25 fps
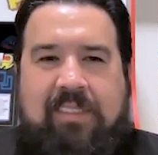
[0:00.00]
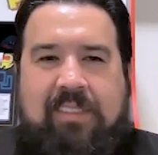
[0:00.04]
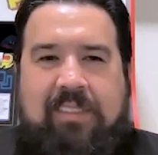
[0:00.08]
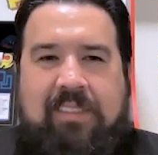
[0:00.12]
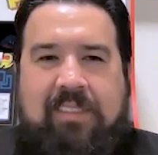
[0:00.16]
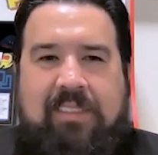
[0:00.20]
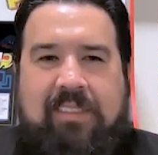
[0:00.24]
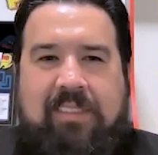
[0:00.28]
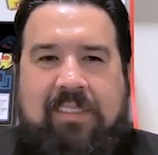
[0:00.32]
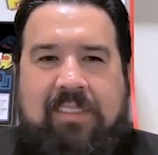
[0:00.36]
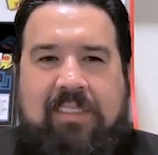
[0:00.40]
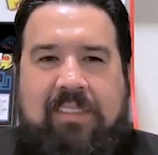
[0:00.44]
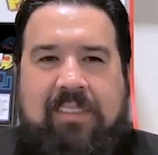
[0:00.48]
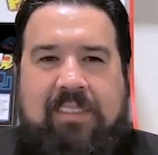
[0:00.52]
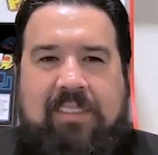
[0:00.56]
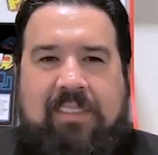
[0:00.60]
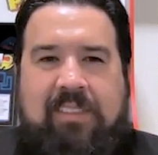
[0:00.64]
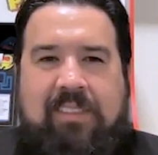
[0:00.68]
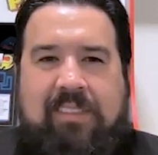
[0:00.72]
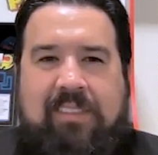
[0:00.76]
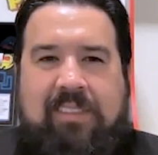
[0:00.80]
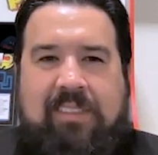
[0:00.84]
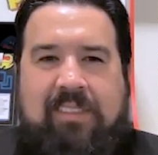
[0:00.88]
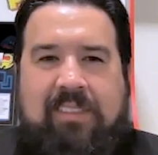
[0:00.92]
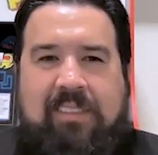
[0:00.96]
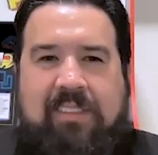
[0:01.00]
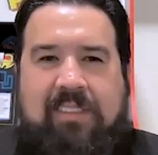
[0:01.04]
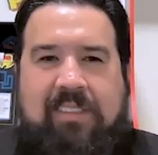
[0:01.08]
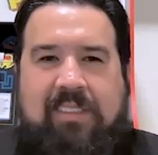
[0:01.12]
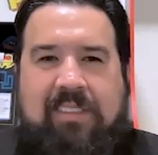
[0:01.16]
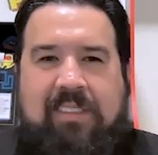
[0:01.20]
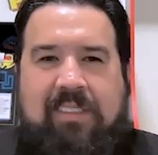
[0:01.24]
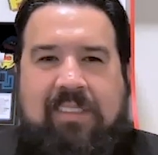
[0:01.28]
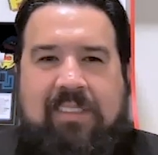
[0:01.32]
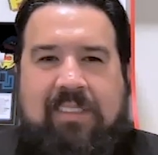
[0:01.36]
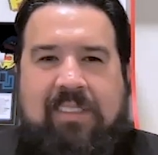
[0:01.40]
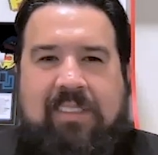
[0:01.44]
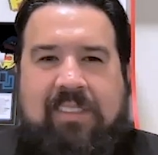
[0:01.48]

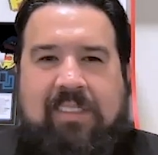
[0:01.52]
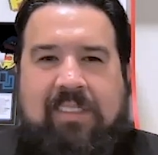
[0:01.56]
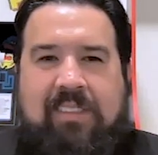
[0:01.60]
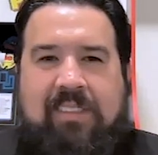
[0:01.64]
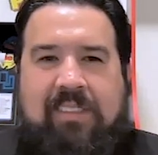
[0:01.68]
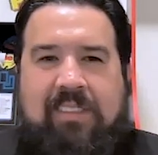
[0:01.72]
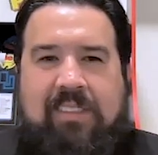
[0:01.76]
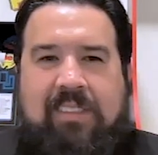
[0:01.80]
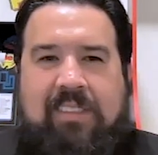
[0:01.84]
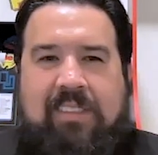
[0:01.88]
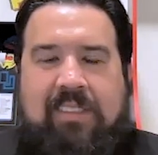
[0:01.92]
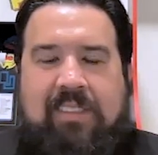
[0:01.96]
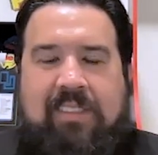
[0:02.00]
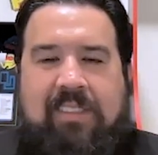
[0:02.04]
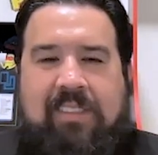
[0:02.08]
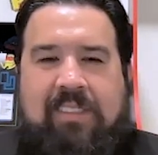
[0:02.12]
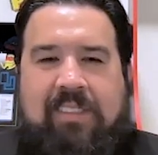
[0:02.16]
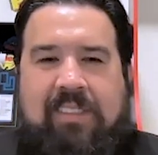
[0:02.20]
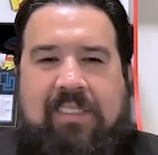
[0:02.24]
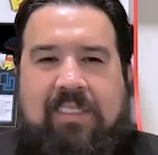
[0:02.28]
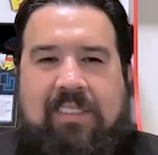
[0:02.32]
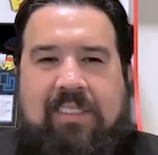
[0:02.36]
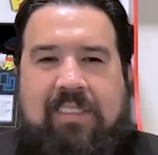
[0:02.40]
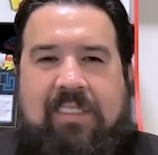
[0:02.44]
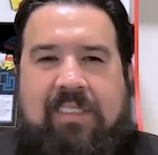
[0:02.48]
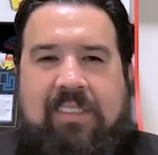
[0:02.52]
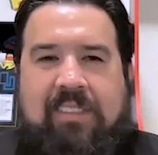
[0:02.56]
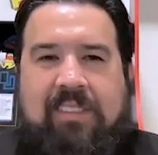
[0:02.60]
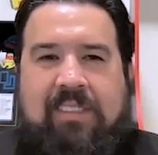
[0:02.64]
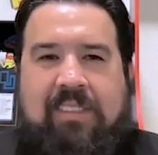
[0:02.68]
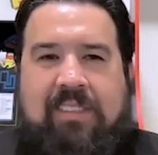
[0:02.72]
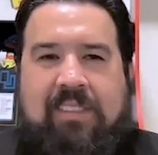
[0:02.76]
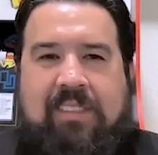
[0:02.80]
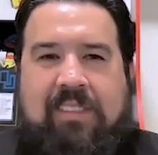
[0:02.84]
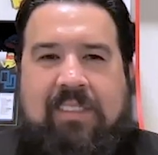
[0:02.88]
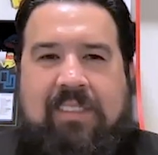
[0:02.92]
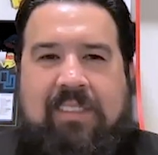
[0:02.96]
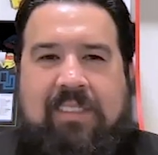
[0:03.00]

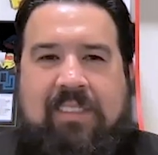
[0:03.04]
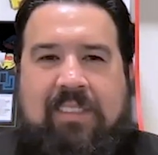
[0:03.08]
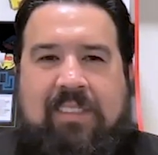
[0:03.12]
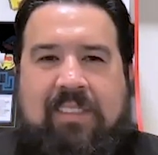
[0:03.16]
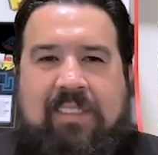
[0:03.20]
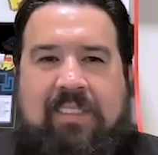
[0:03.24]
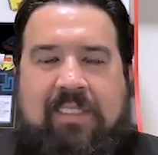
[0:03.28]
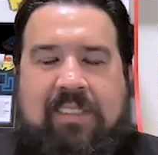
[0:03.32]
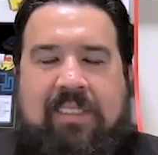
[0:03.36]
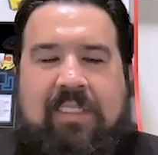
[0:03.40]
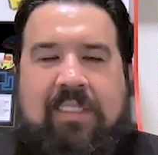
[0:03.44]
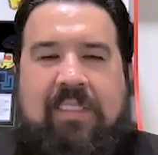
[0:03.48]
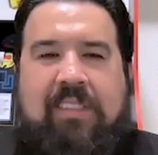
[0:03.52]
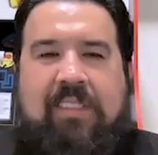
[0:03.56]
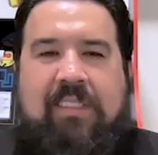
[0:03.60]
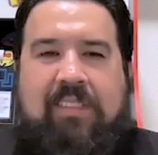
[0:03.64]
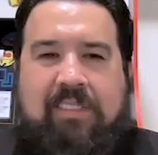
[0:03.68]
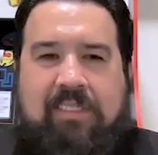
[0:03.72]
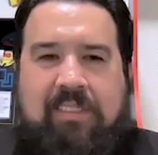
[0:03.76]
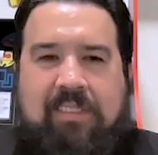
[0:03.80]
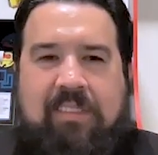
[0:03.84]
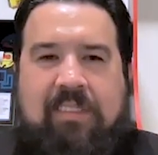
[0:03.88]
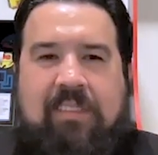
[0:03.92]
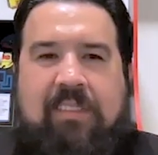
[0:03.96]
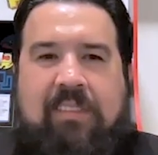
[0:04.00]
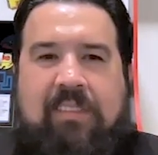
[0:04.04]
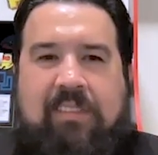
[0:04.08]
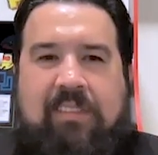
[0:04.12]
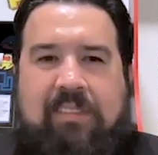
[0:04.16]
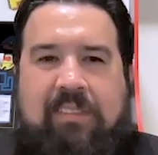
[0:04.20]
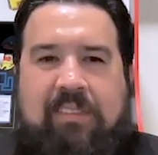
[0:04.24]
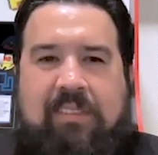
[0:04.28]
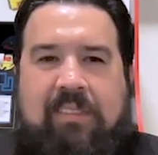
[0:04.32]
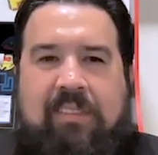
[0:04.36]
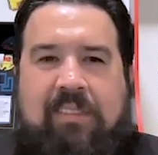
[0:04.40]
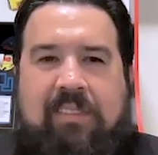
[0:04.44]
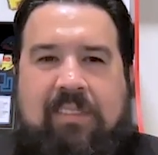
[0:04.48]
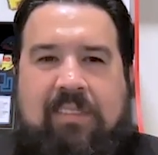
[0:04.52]

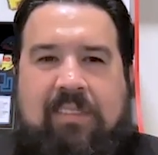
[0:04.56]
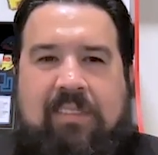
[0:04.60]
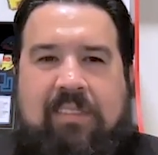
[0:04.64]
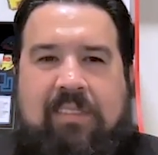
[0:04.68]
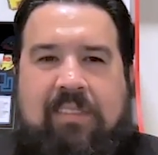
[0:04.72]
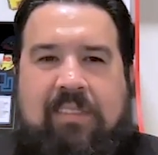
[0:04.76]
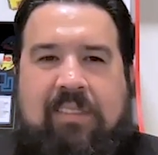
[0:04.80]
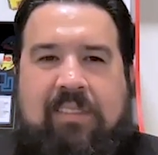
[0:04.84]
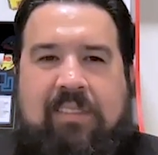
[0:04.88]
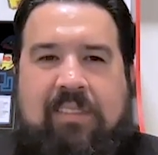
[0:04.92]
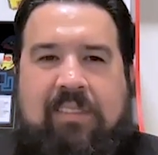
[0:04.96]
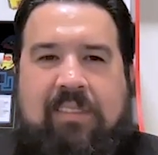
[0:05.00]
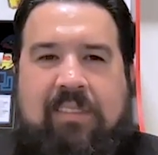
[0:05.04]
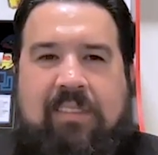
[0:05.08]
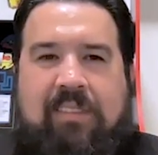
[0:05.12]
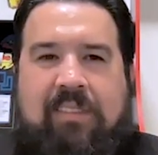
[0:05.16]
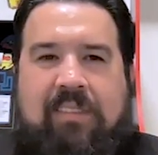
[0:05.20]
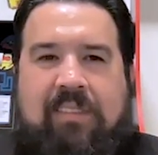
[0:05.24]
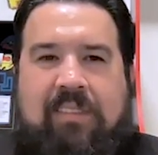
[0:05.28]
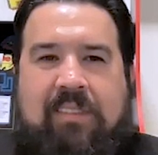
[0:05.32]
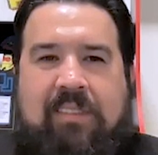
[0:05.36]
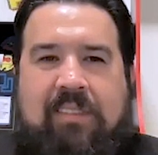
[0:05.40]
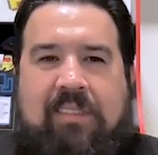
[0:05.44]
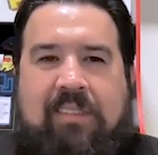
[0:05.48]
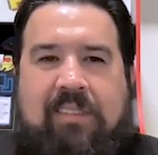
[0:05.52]
[no speech]